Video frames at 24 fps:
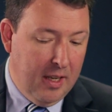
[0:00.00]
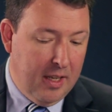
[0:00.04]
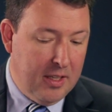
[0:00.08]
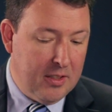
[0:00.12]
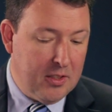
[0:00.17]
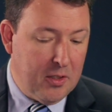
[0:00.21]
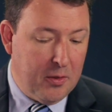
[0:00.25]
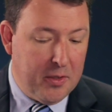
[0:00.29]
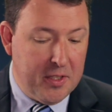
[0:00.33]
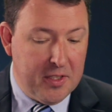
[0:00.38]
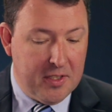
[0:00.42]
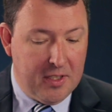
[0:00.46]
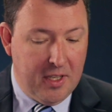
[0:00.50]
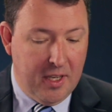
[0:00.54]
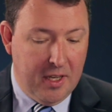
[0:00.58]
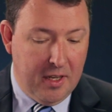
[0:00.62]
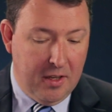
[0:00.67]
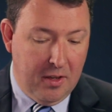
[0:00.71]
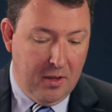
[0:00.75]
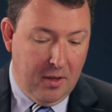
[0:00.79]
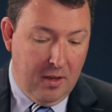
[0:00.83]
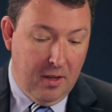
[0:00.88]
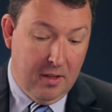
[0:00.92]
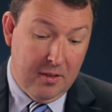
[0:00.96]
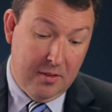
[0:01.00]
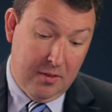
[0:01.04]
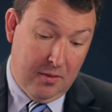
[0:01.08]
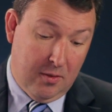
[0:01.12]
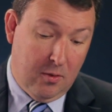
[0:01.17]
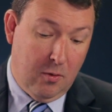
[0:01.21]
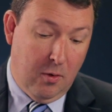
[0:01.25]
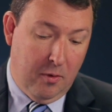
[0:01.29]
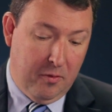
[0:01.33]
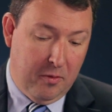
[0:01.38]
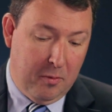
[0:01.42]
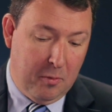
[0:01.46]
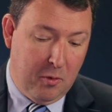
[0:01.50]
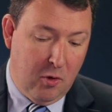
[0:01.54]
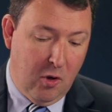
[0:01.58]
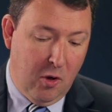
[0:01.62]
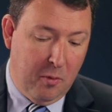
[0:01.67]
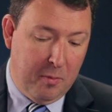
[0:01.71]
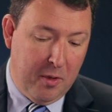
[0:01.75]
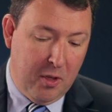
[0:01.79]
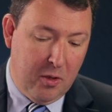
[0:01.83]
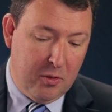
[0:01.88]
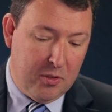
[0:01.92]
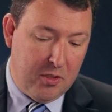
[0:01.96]
And so he said, this quote from
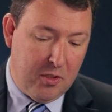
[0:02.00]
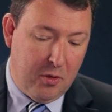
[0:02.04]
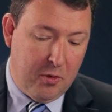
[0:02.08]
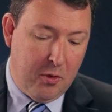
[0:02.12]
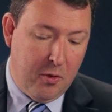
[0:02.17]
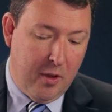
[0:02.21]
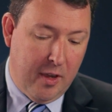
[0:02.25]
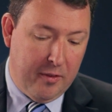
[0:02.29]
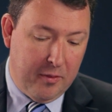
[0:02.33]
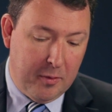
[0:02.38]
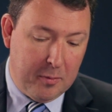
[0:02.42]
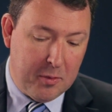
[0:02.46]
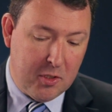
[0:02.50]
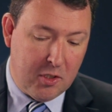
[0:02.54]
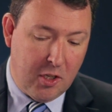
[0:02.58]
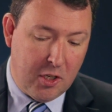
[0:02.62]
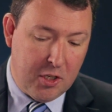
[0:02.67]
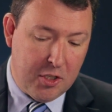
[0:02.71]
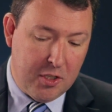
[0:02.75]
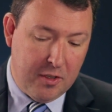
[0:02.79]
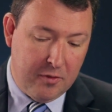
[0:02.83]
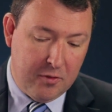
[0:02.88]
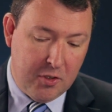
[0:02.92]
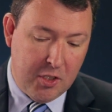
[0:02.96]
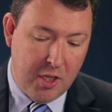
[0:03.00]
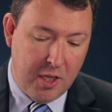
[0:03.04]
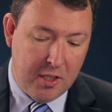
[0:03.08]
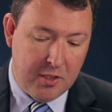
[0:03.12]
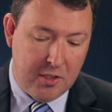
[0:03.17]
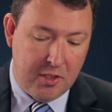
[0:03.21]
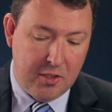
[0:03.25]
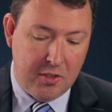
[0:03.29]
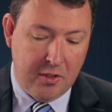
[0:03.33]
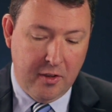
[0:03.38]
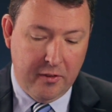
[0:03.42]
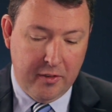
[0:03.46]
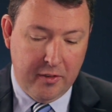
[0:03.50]
Comey, so you have obstruction of justice,